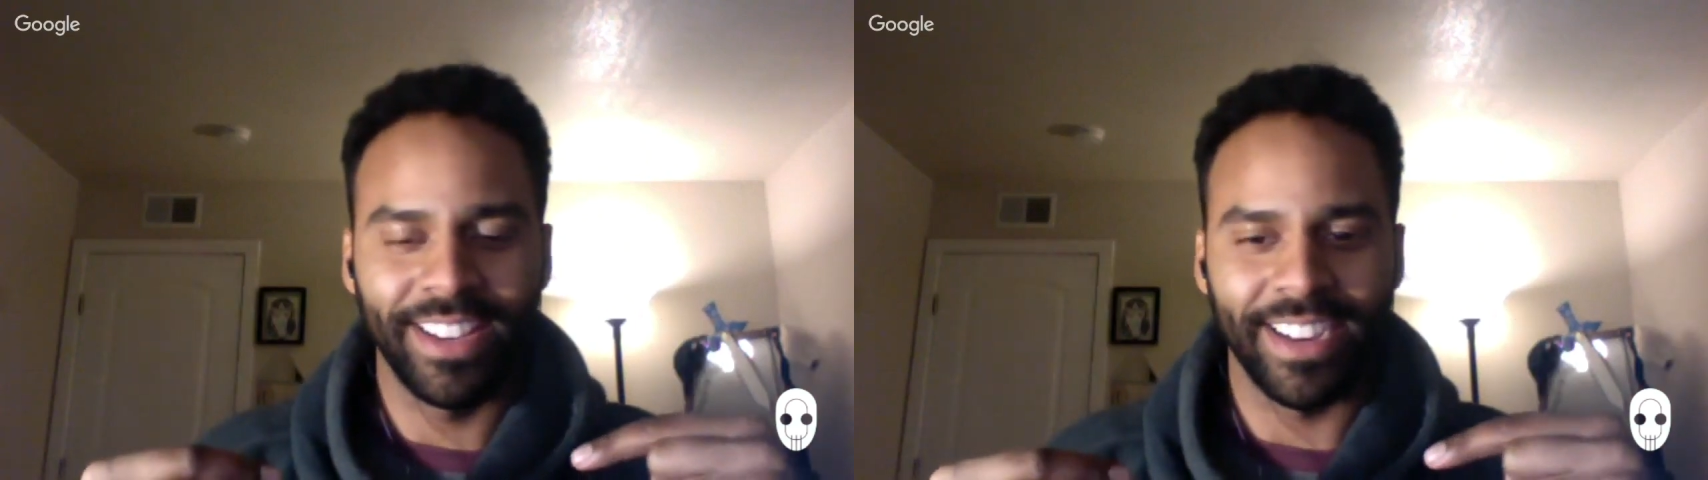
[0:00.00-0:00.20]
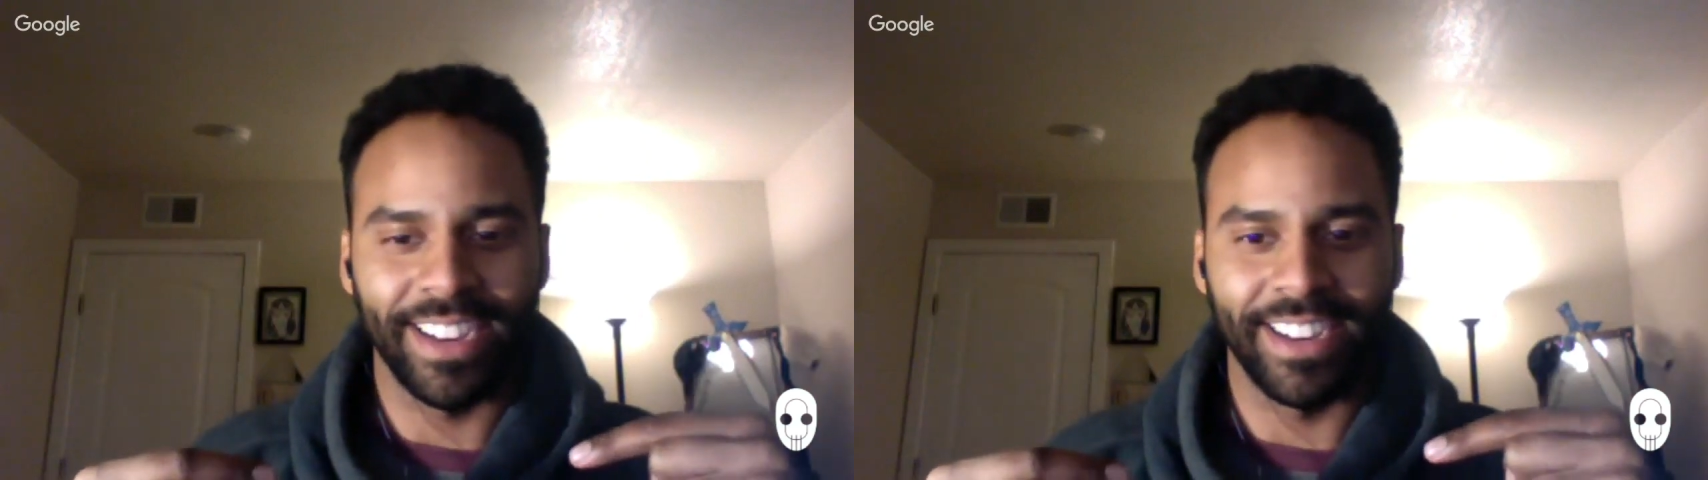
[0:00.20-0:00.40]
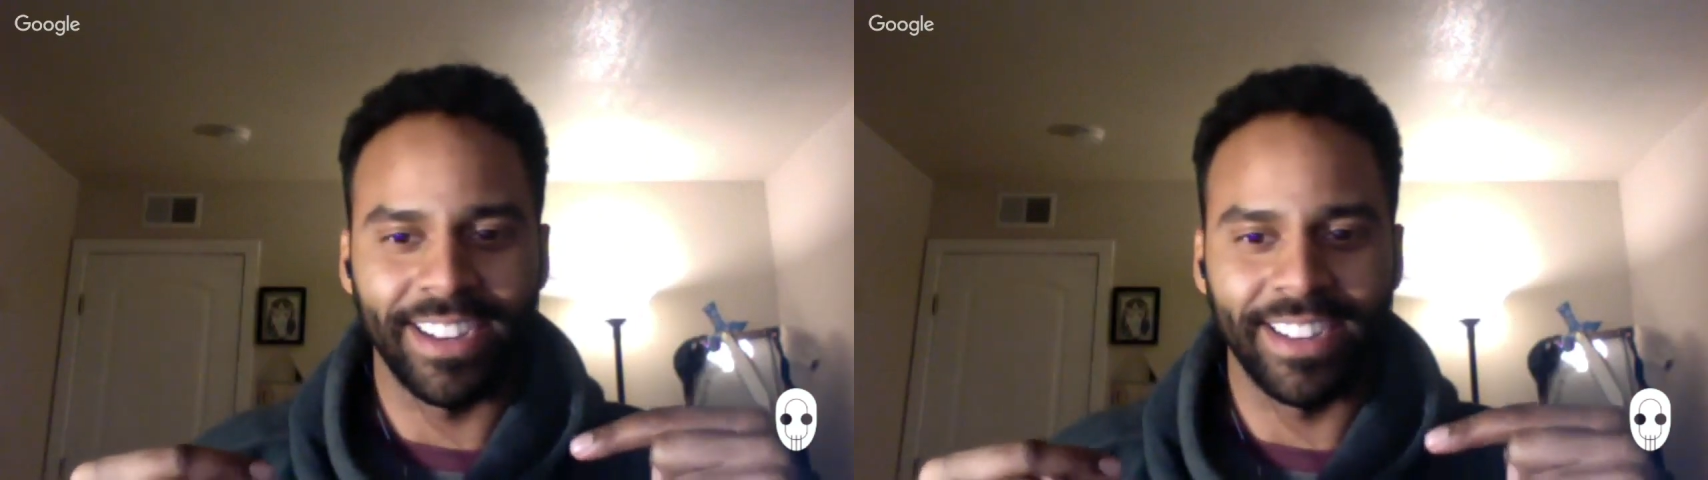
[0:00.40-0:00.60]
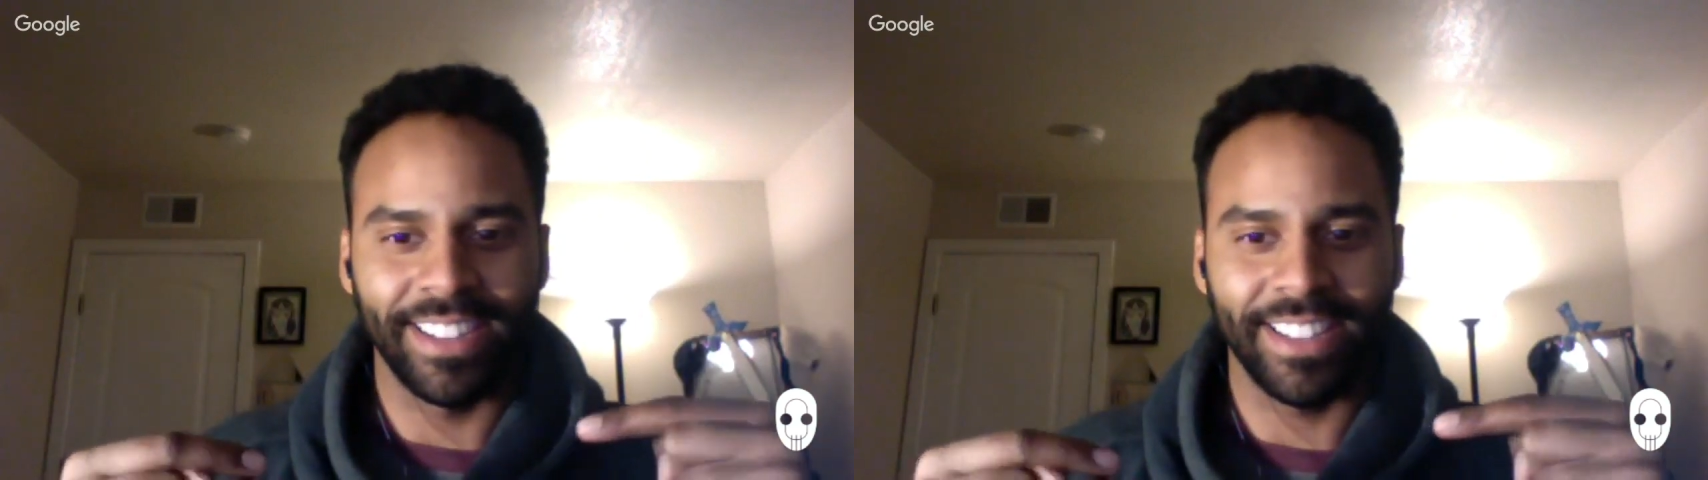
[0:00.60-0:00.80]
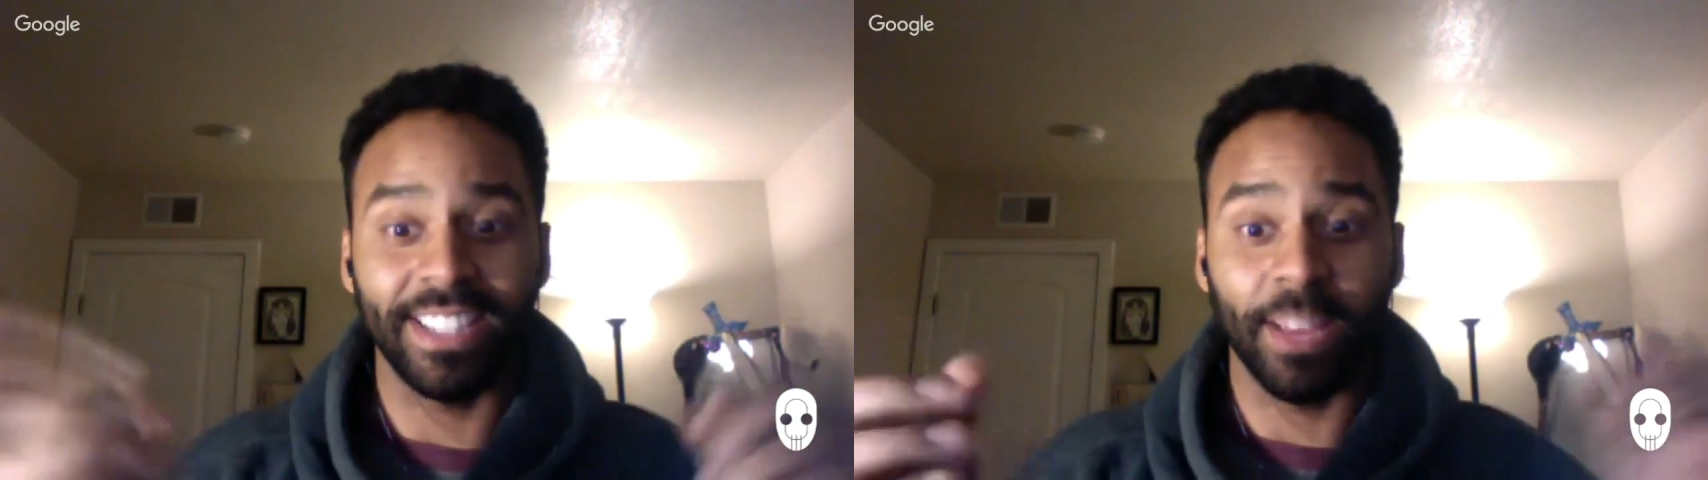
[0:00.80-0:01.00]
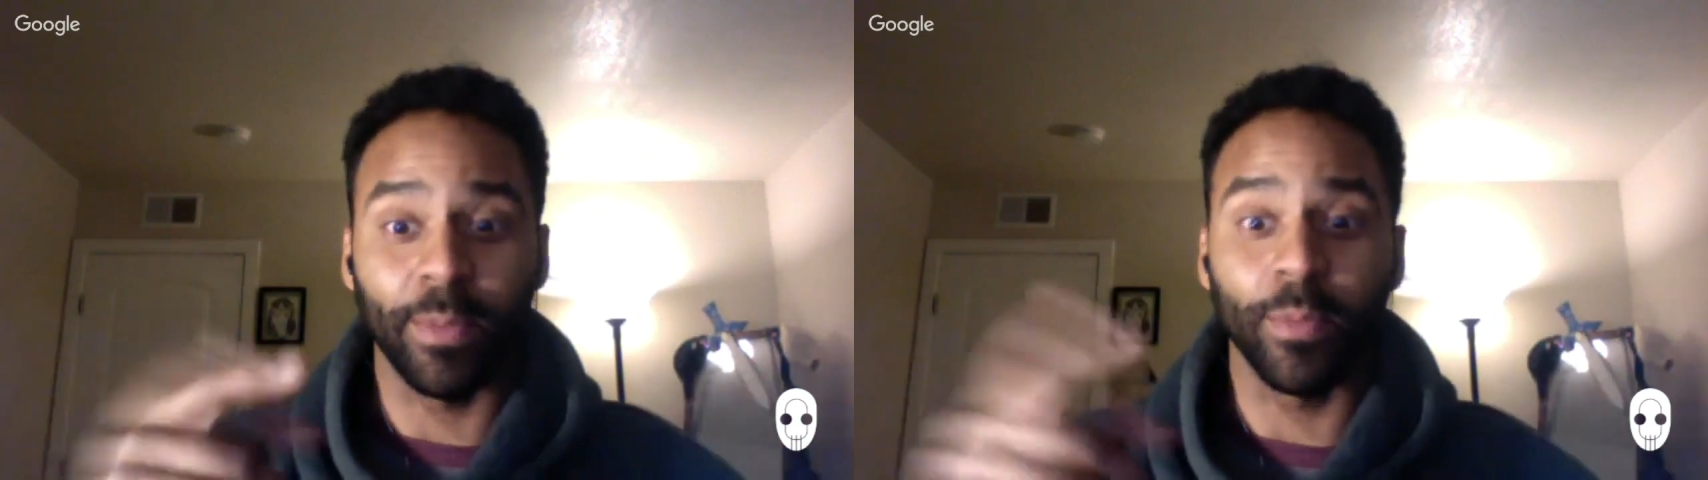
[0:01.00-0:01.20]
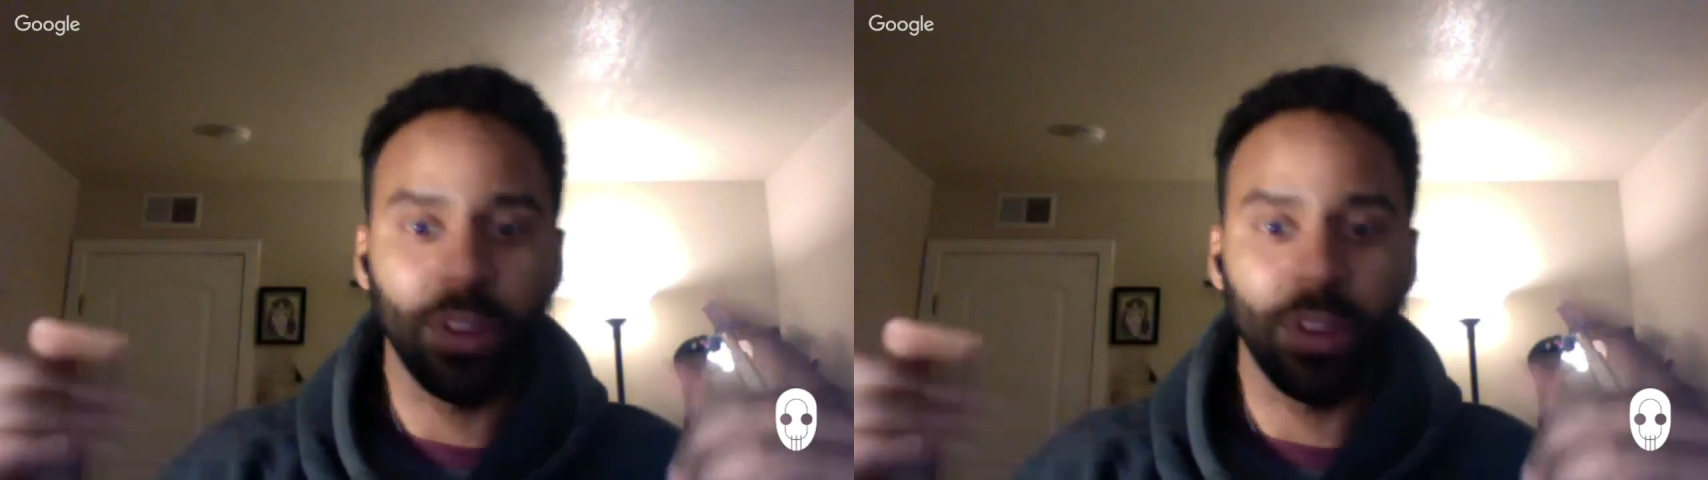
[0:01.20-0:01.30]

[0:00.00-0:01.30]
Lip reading: because I've been